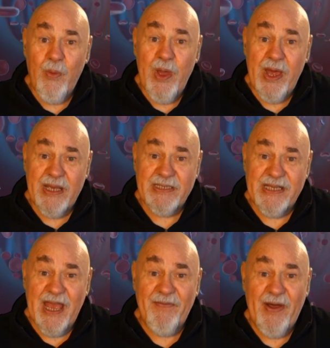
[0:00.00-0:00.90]

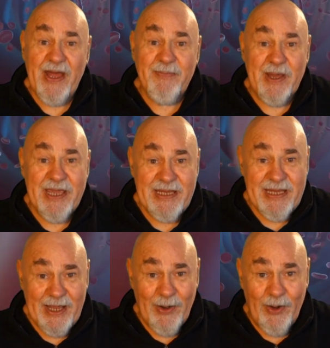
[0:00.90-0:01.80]
Whereas if I had my
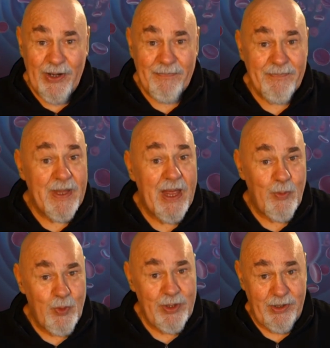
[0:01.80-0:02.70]
heating on,
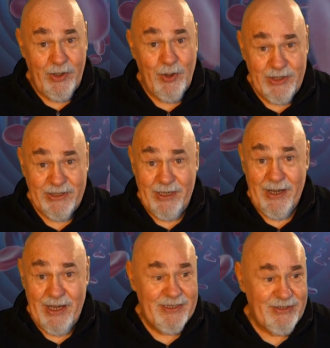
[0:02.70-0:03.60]
it wouldn't cost
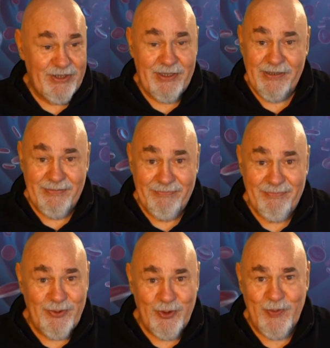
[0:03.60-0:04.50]
that extra
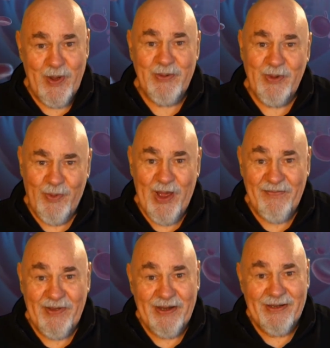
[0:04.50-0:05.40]
£2 or
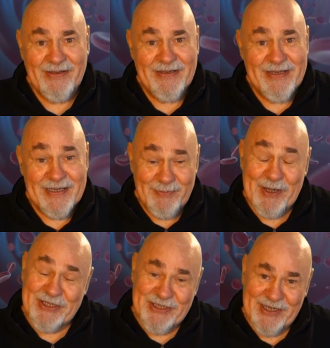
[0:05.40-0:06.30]
whatever, as
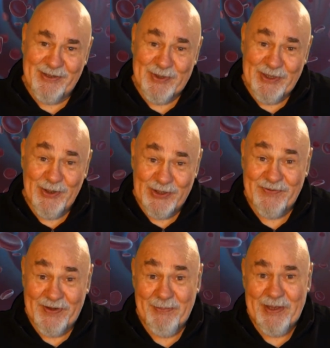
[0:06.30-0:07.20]
much as it would
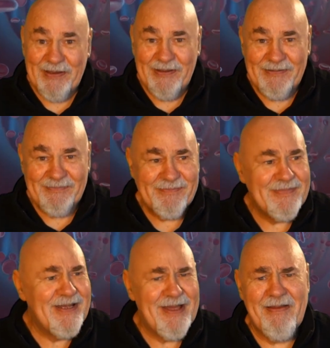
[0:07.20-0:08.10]
cost for the meal.
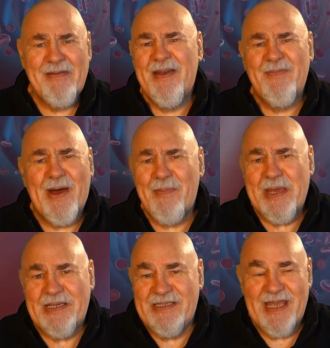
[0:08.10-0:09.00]
That
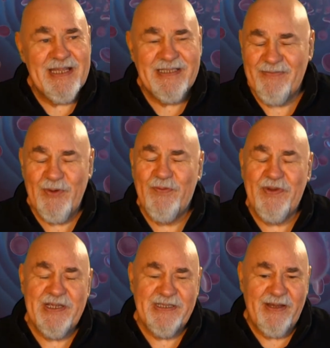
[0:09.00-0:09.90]
makes sense. I've not
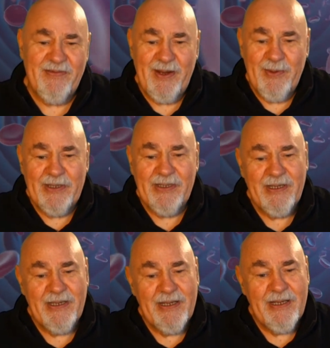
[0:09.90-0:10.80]
phrased that very well.
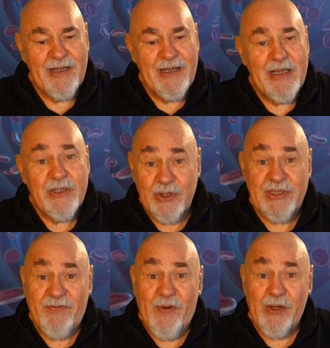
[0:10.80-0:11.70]
So
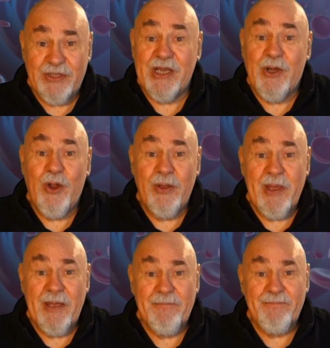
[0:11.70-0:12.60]
it's a false
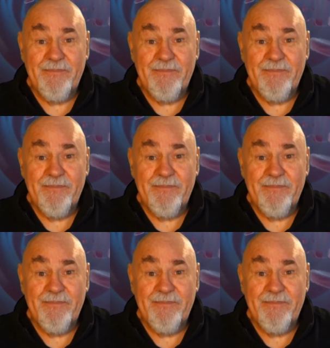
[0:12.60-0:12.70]
economy.